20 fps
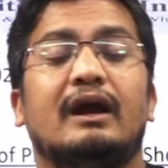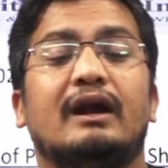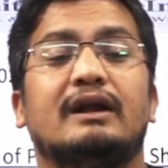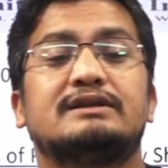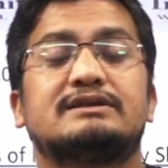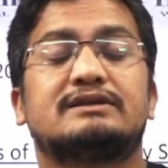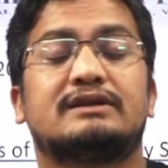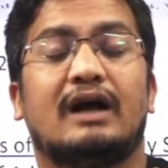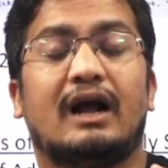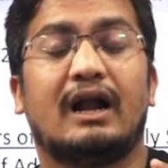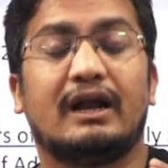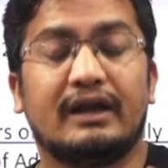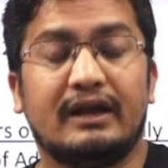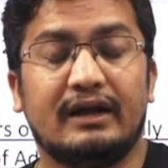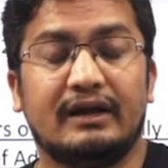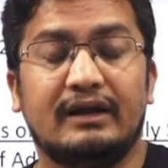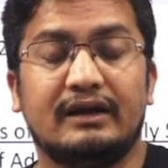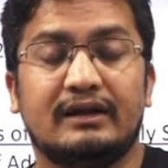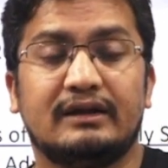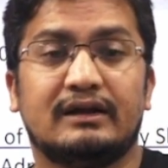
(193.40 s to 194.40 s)
and start
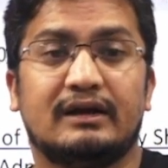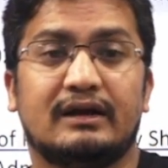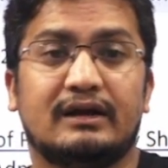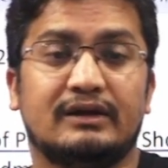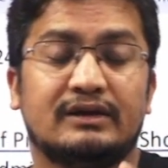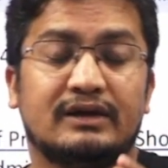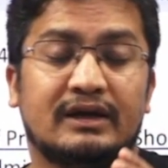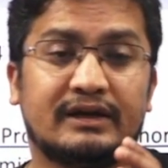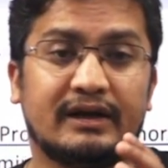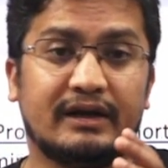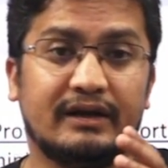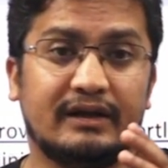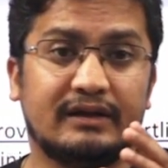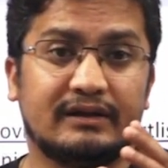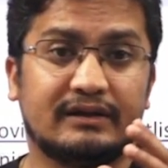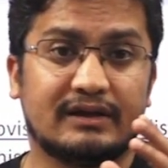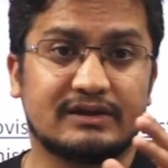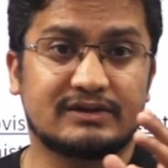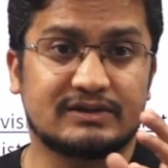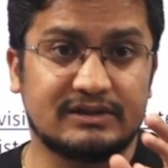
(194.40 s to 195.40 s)
attending
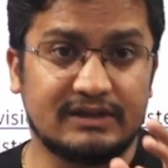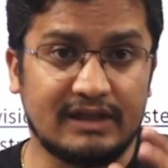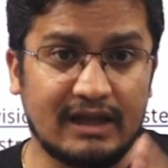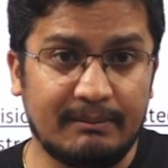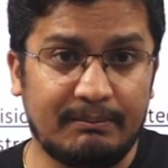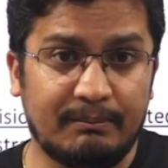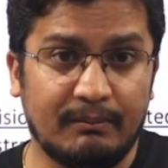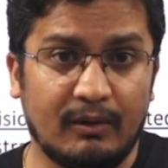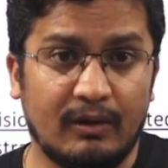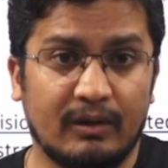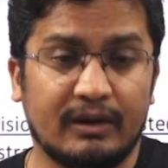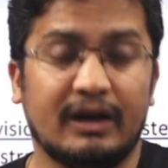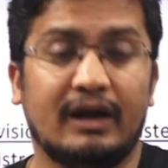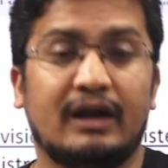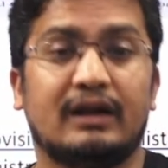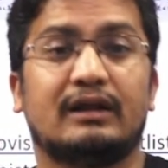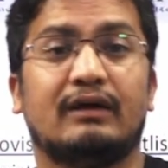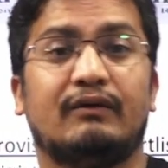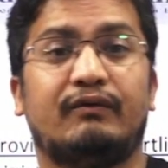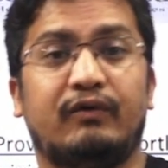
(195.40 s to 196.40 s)
the snap mock
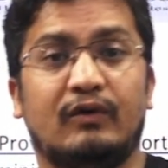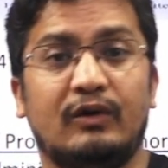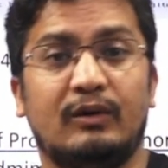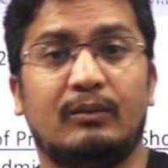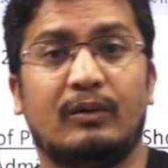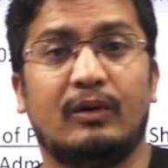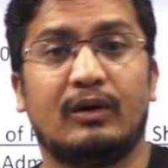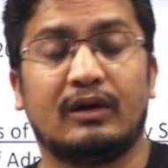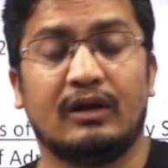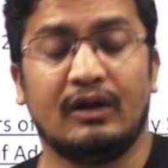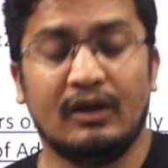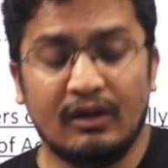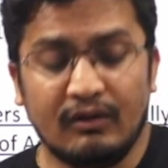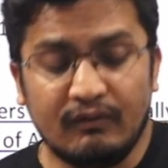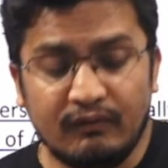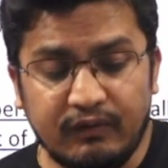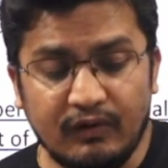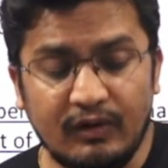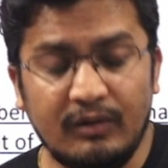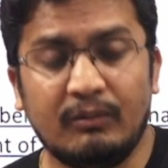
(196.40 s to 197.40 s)
and the full mock.
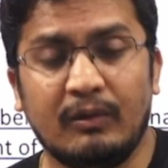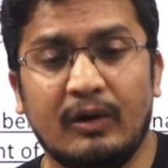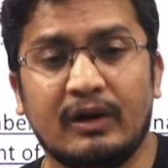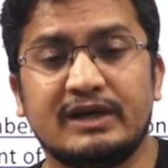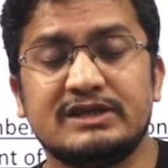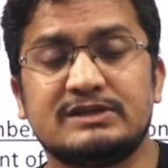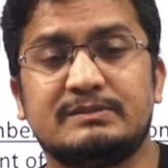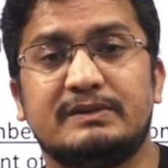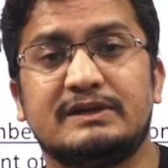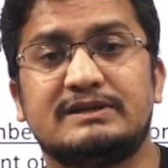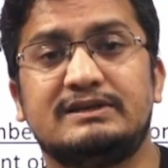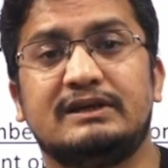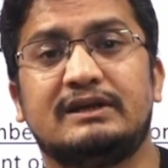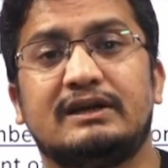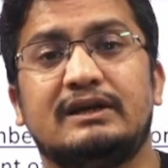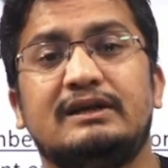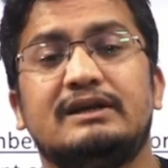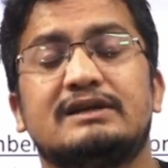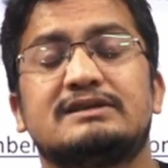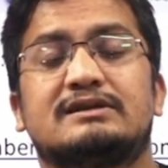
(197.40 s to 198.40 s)
Full mock is
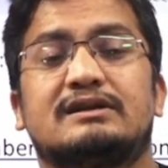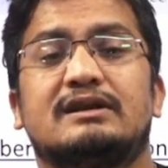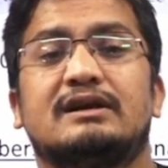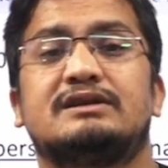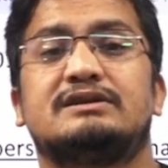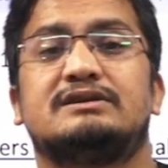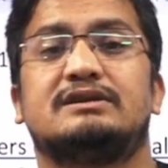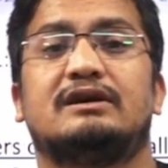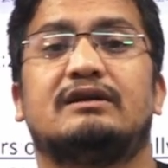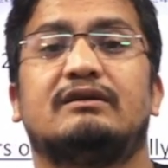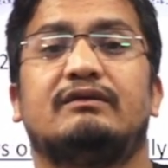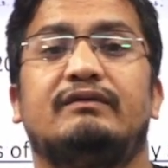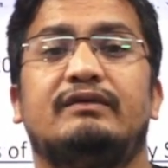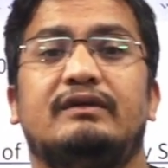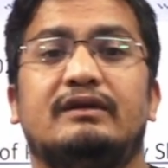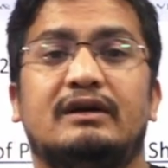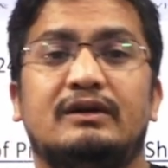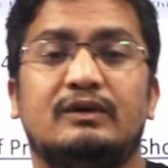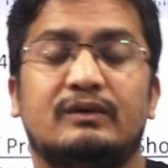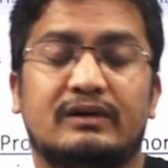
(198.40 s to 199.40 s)
basically a structure
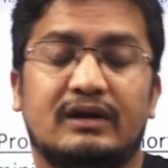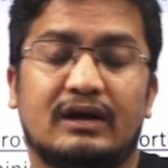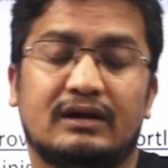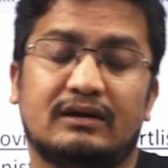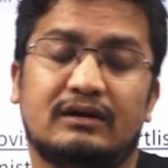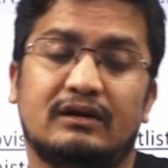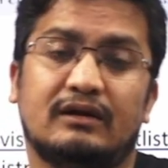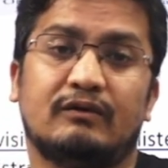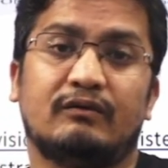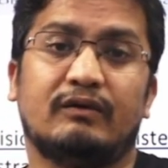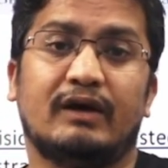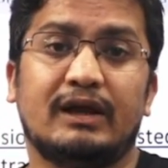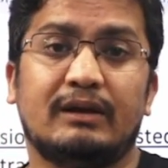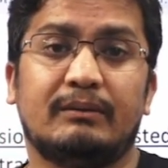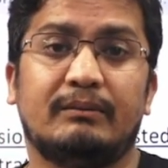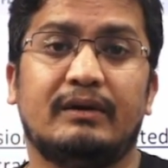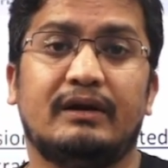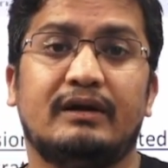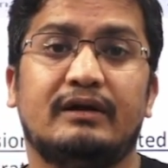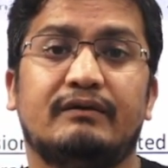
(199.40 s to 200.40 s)
where you get an
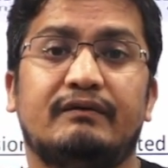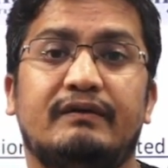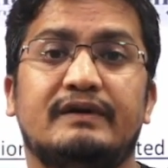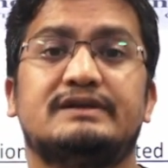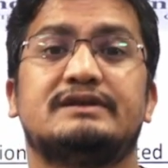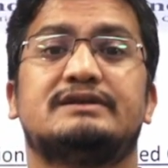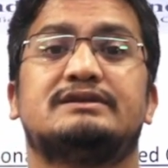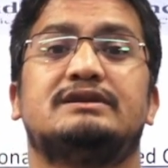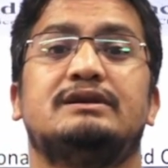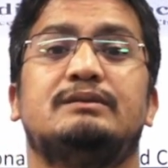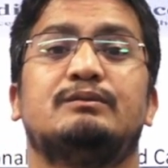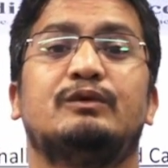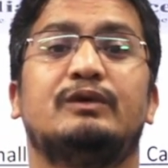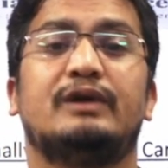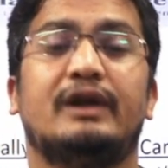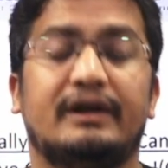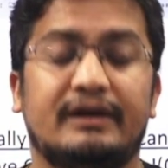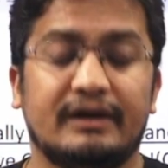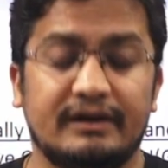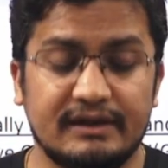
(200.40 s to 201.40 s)
environment which is
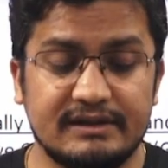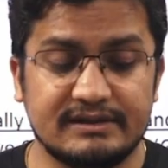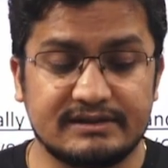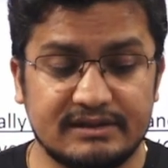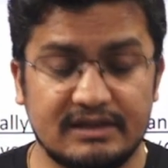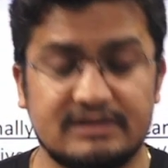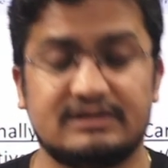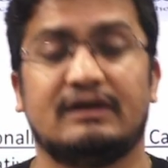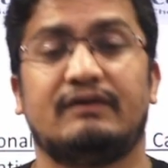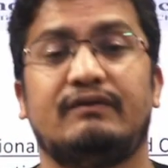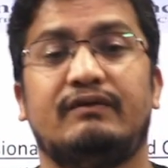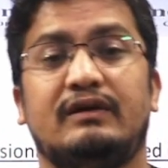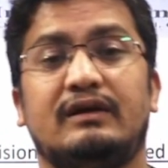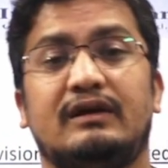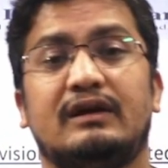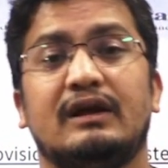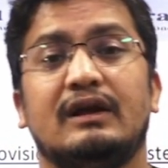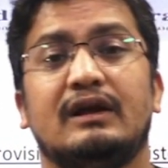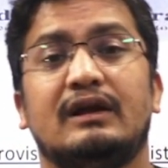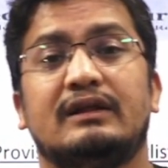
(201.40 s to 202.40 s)
simulated in such a
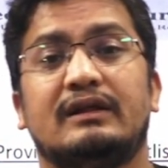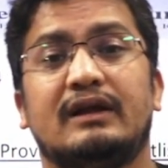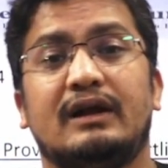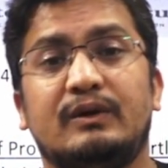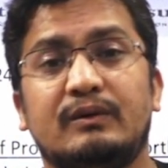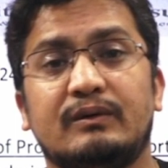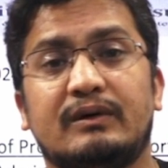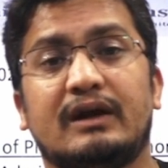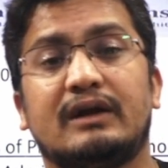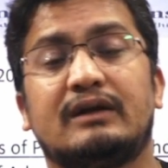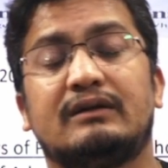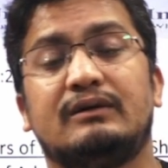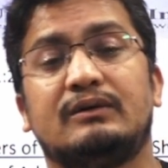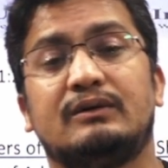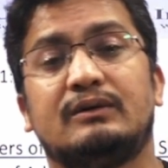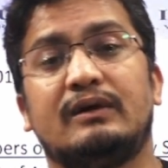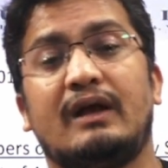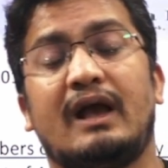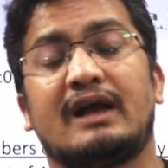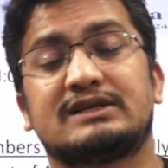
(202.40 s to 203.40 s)
way that you get
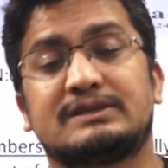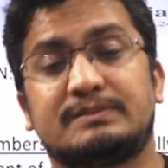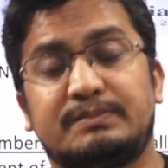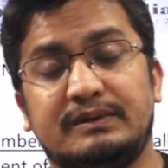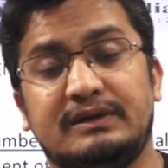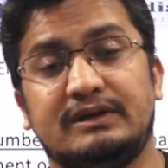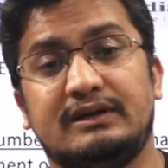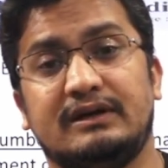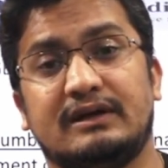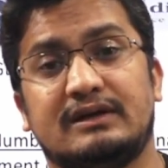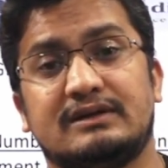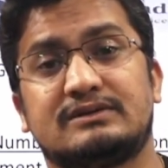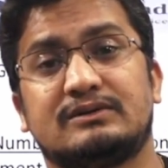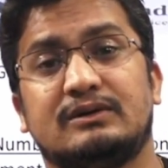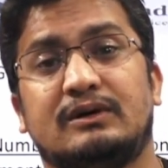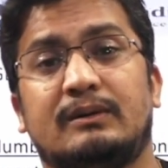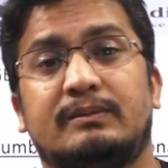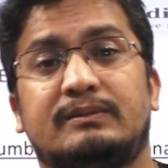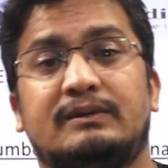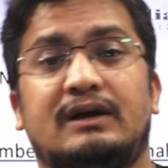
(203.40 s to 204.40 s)
experience
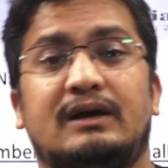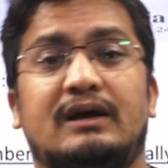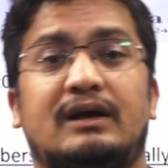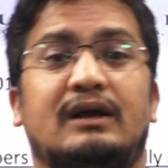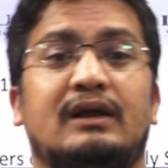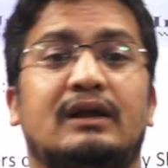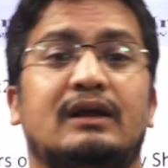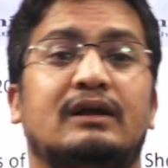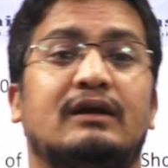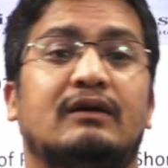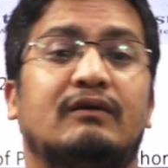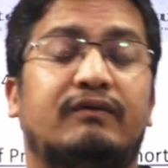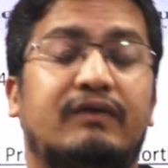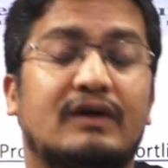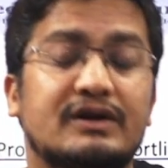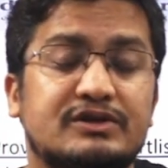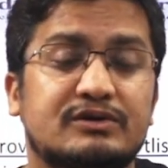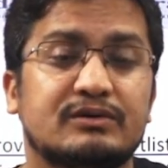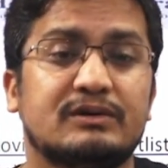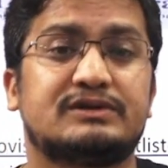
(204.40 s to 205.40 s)
of the
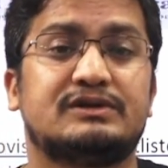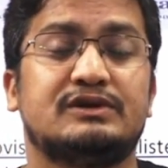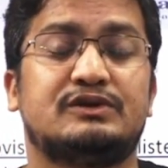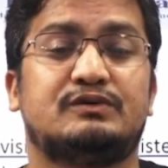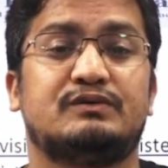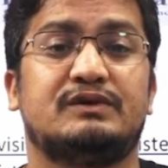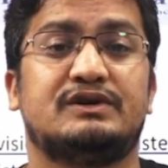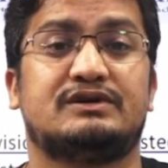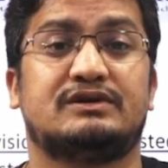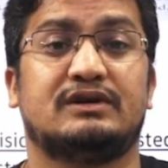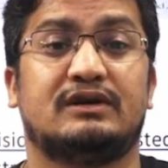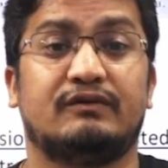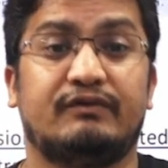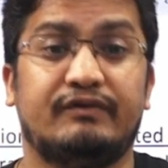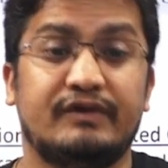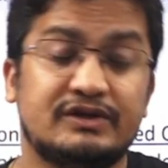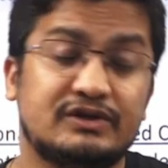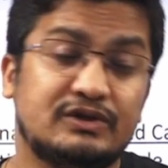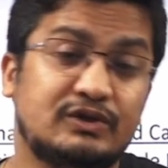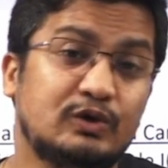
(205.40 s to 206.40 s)
virtual situation
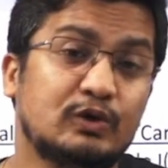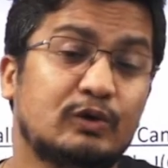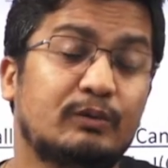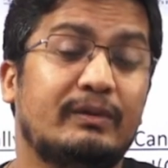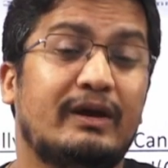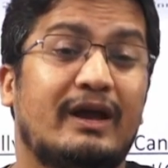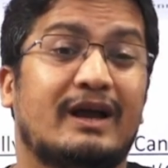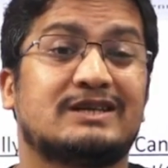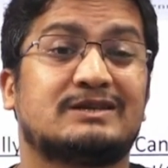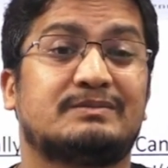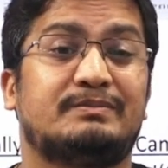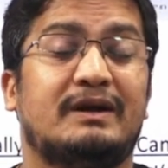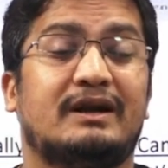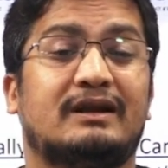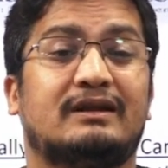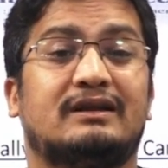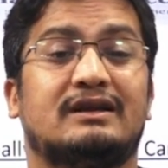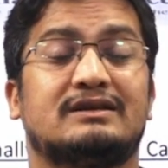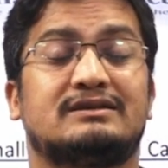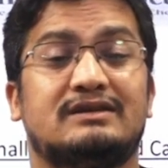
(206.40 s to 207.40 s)
which you may
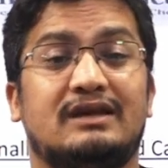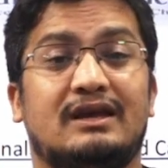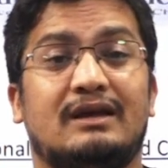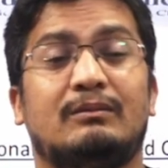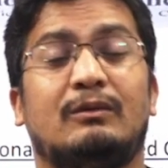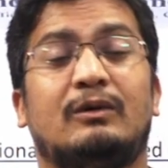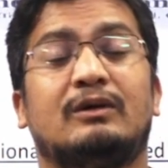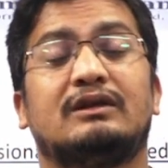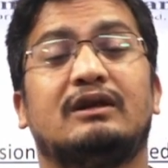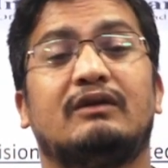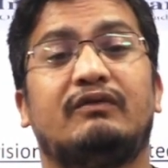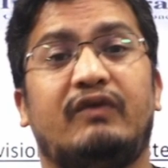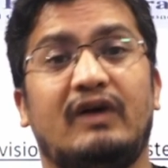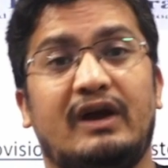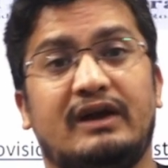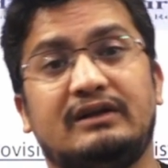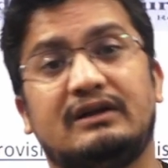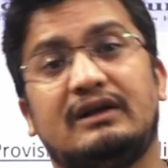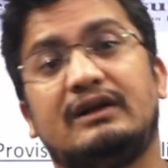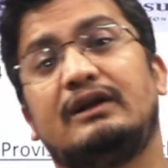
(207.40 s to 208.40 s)
expect the same on the
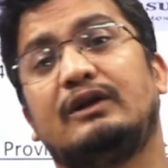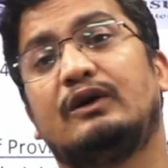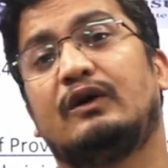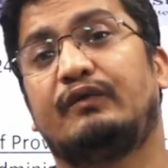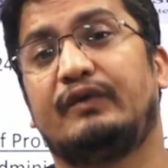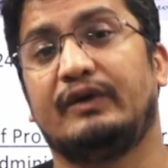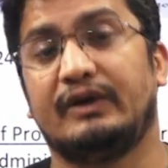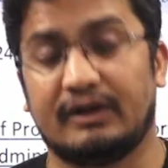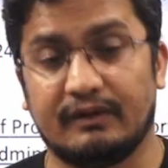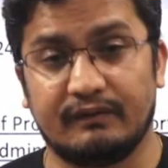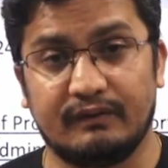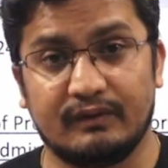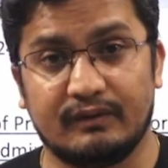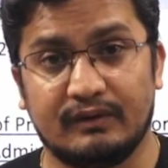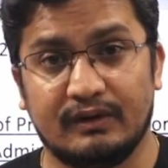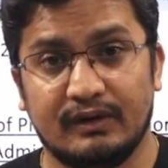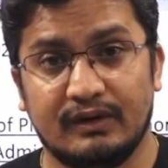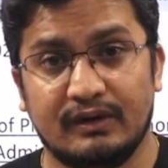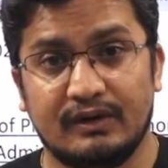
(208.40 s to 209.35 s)
final day of interview.